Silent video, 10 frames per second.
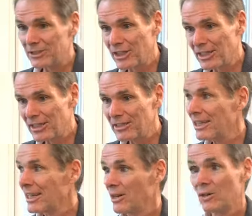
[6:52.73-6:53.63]

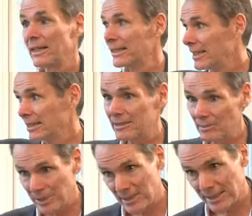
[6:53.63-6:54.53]
chair, or I can hit
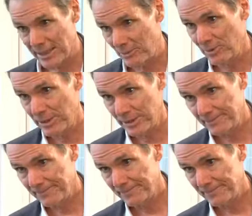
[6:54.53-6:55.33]
somebody on the head with it.